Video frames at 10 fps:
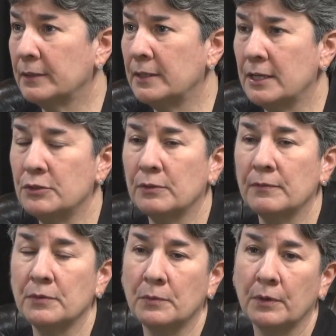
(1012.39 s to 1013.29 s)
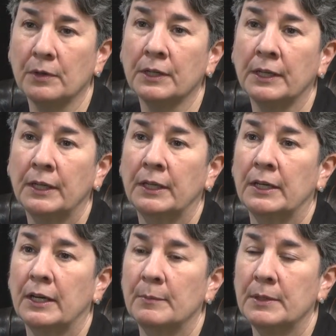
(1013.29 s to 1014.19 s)
The nature of the work
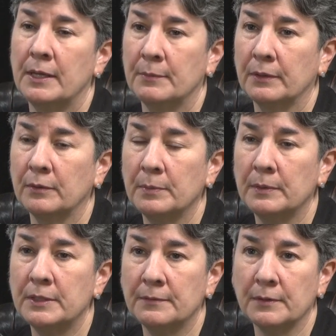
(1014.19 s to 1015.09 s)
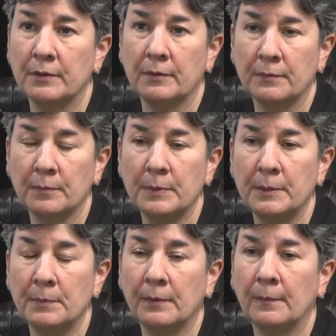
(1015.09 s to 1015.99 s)
uh, became a little bit difficult for
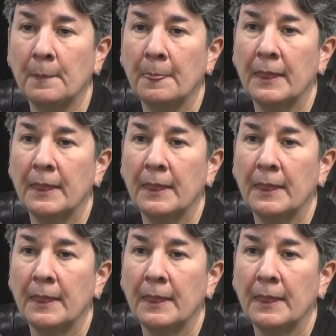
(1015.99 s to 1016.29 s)
people.